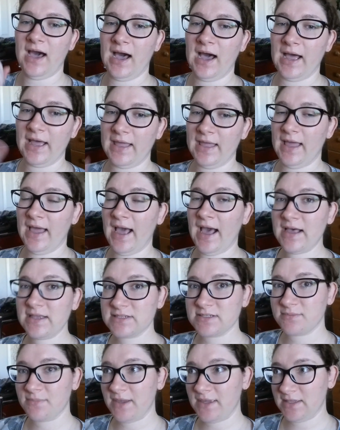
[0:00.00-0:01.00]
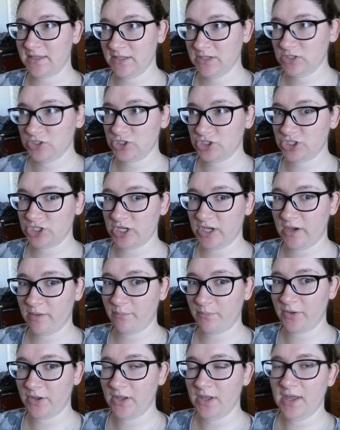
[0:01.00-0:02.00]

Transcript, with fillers: I asked my kinship